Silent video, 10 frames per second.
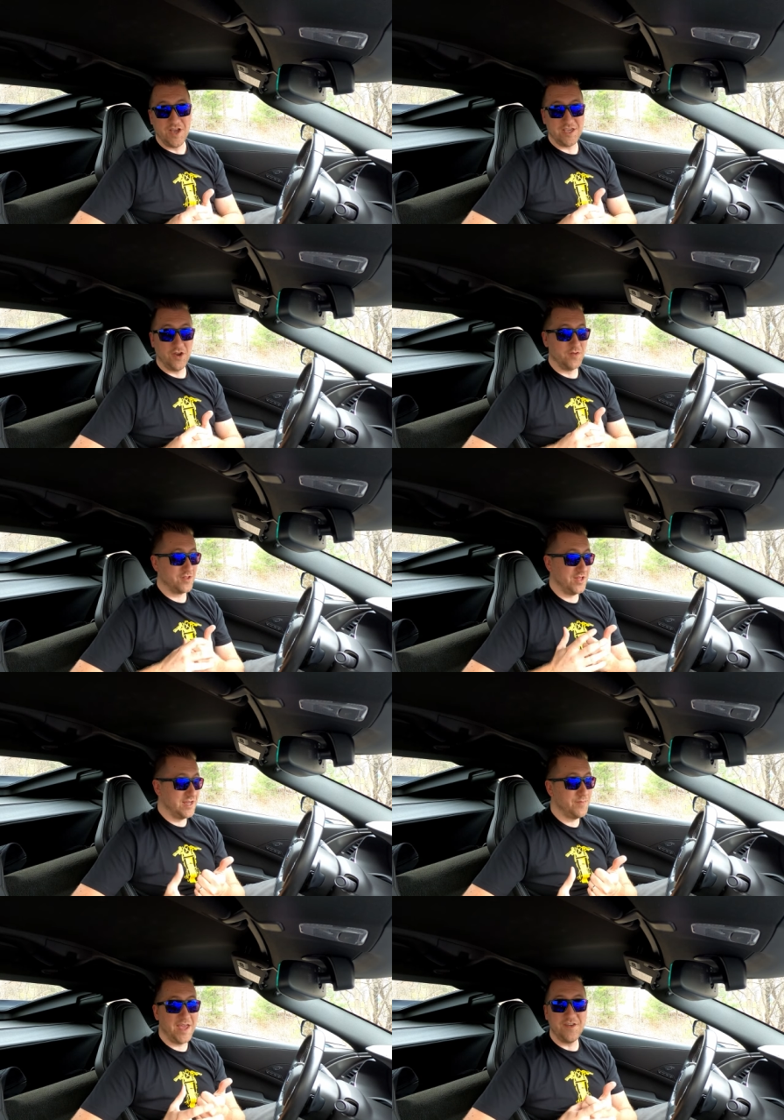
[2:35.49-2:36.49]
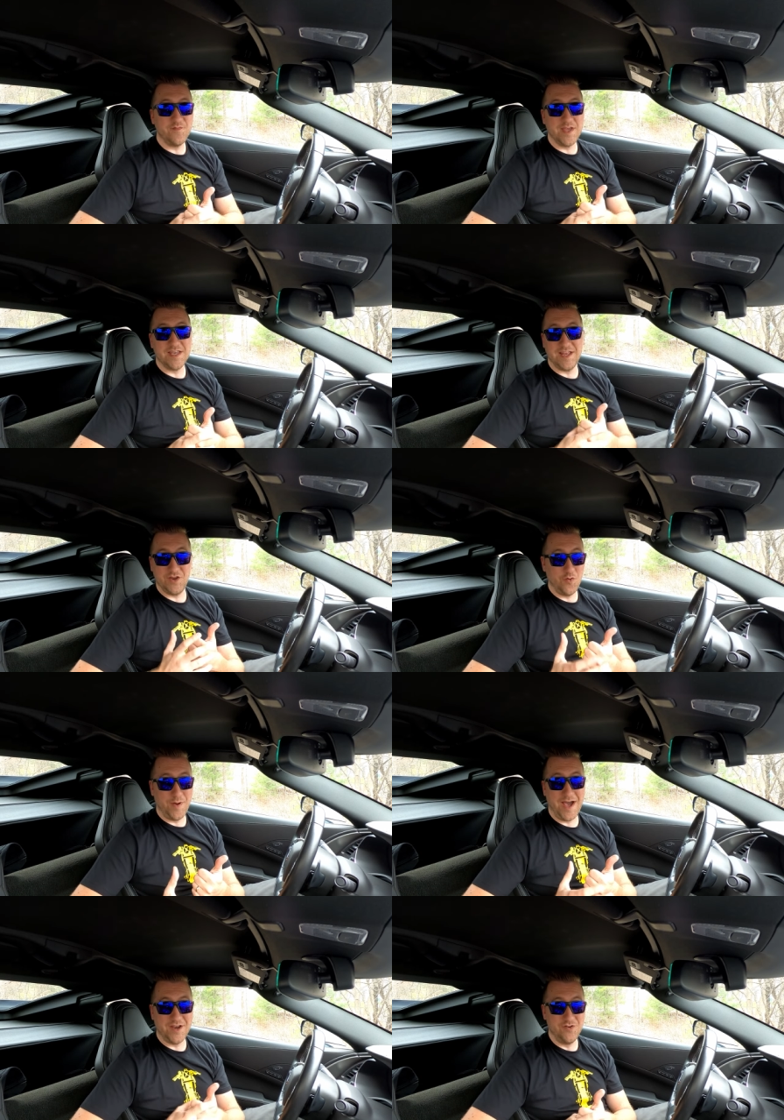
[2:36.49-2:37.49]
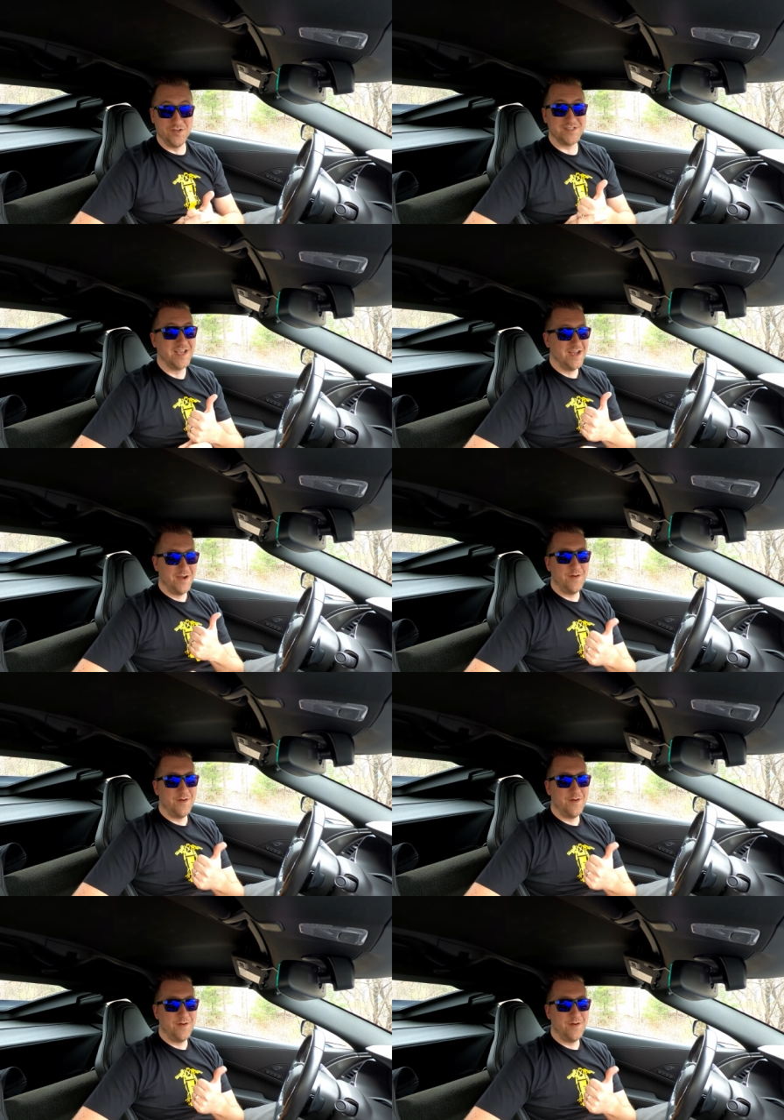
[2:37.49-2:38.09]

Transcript: you know, with clean pavement and no potholes,